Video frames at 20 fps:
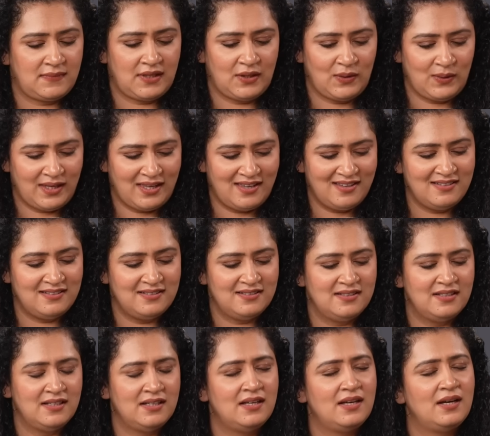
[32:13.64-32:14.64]
Okay.
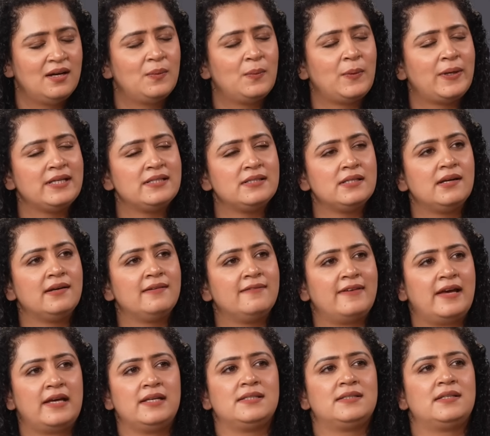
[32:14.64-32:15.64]
What is the
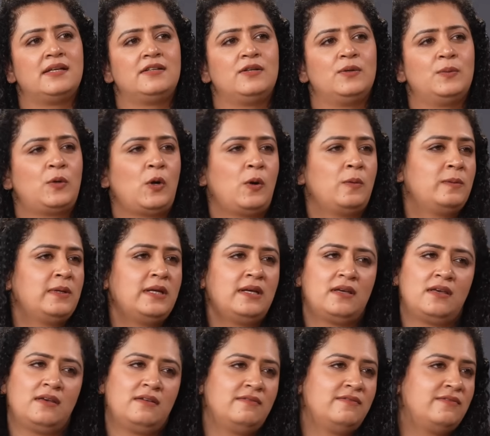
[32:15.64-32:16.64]
advice that you probably
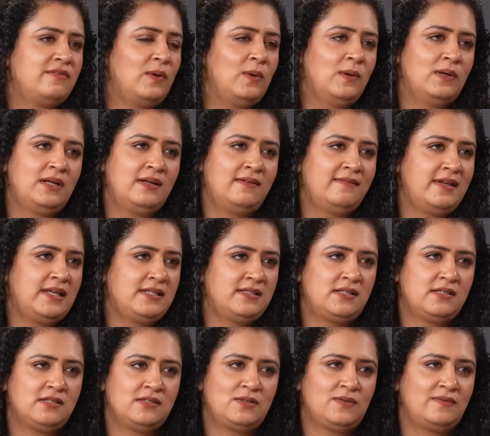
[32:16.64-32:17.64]
give all
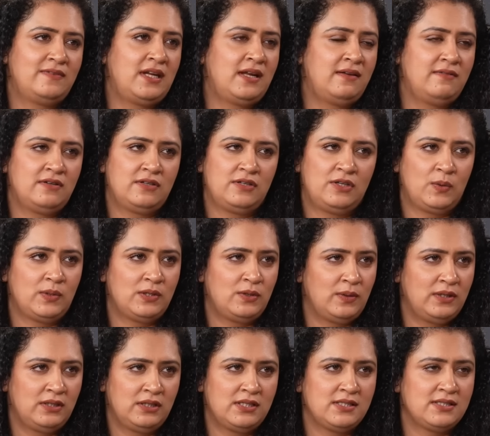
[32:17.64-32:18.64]
investors, or whenever you are
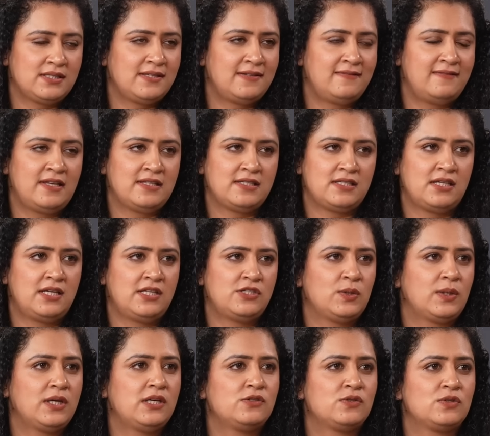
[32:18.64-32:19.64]
doing these investor
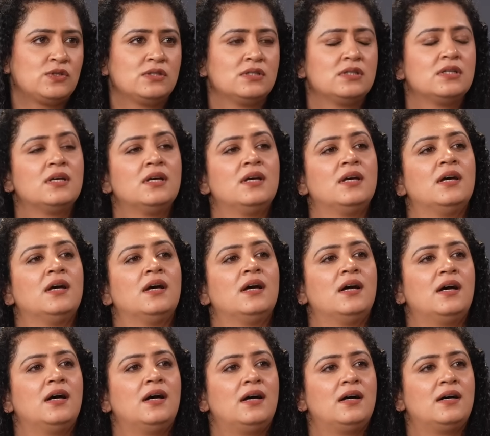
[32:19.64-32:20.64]
education
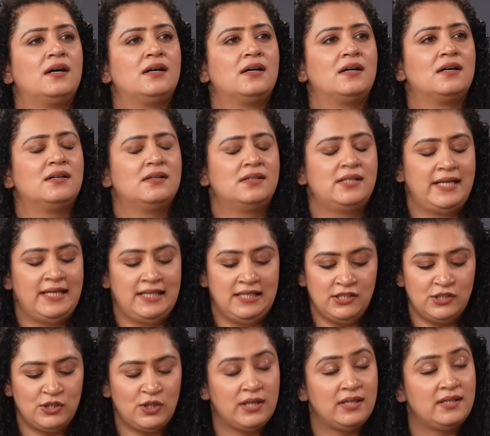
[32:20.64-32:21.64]

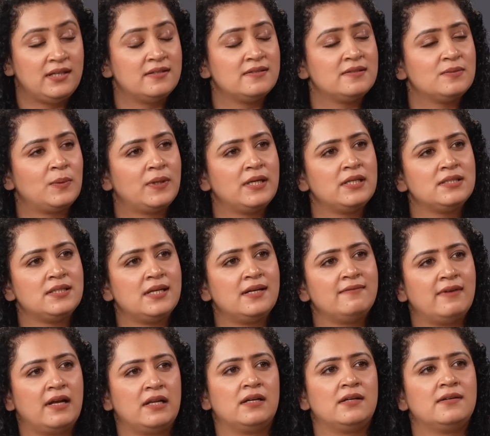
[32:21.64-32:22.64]
initiatives? What is that
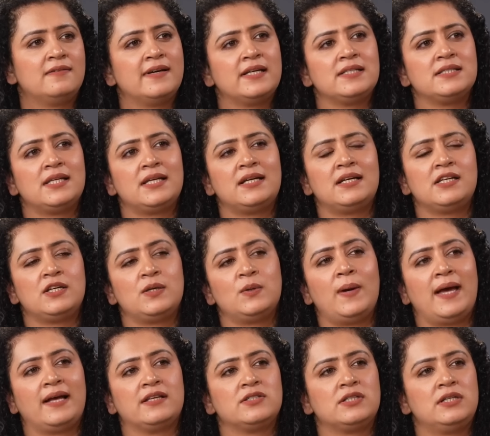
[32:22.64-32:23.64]
one advice that you
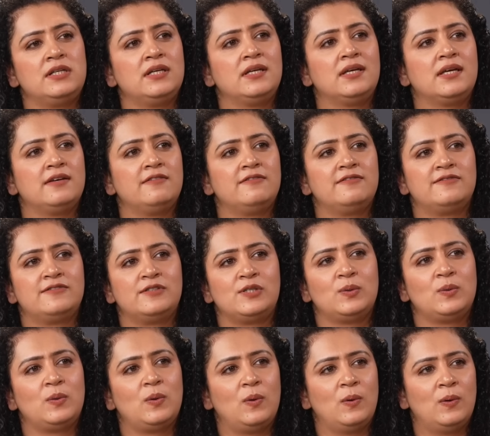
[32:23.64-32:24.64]
actually give
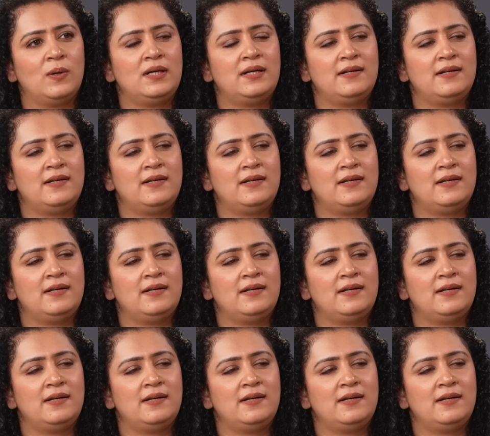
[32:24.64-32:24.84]
to all